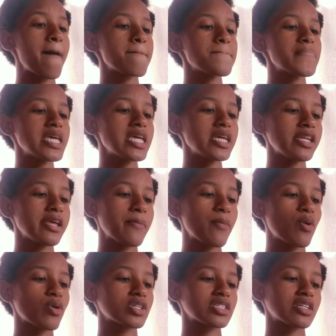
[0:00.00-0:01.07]
Being
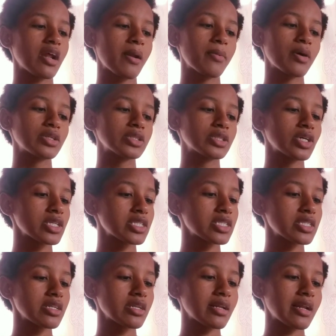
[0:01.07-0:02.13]
emotional but
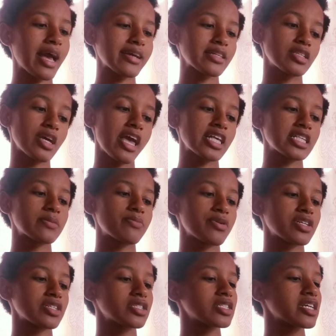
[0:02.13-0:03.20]
doesn't like to
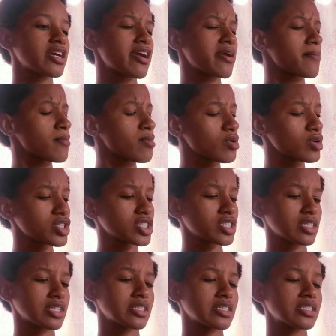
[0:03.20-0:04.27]
express their
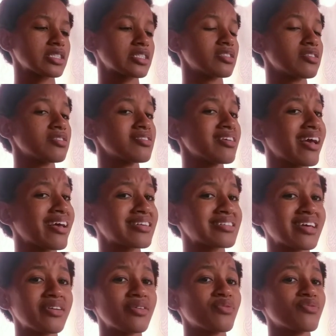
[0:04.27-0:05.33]
emotions.
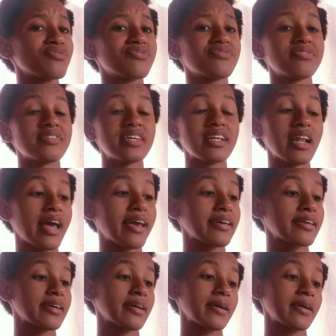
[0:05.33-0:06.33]
Yes, I don't feel like